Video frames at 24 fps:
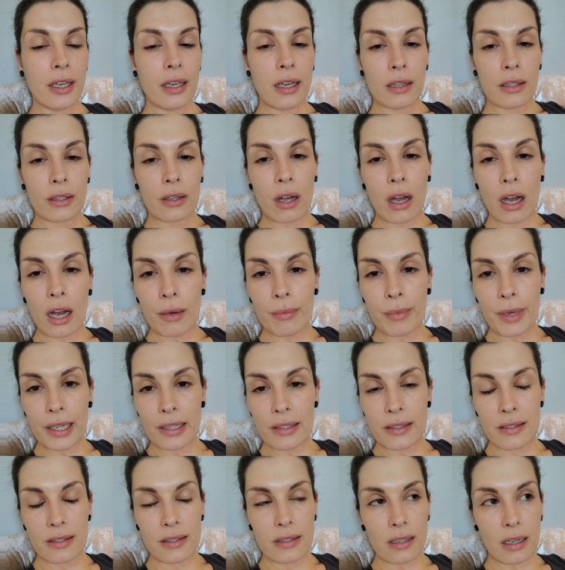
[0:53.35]
in the
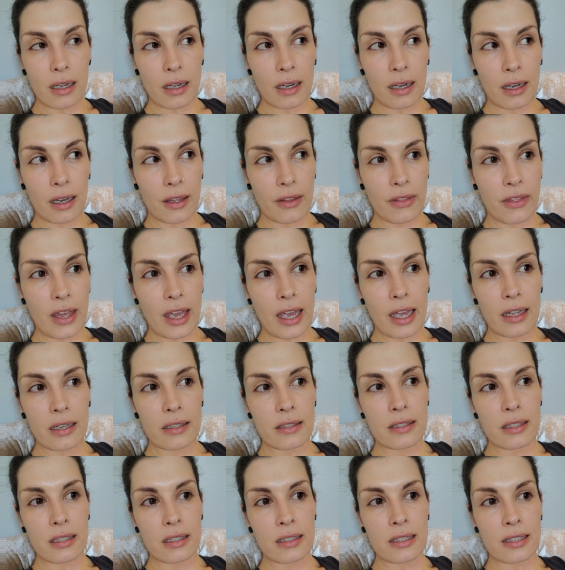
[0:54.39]
comments
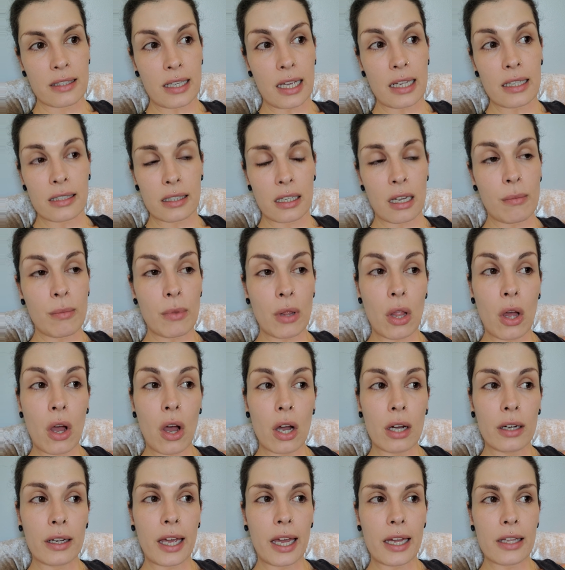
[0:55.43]
that decided to come
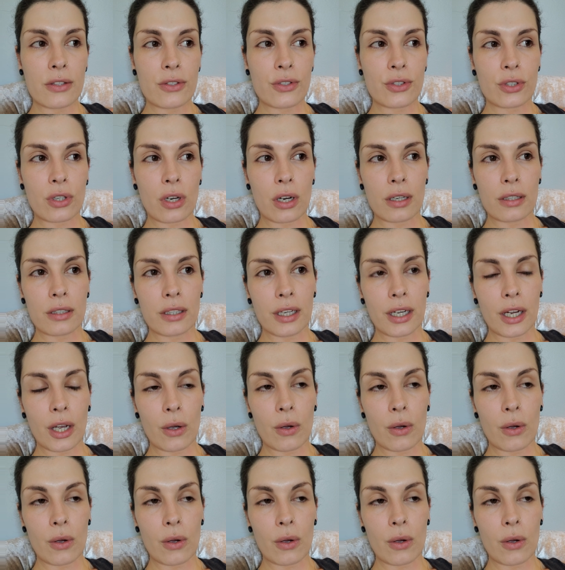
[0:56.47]
along and start,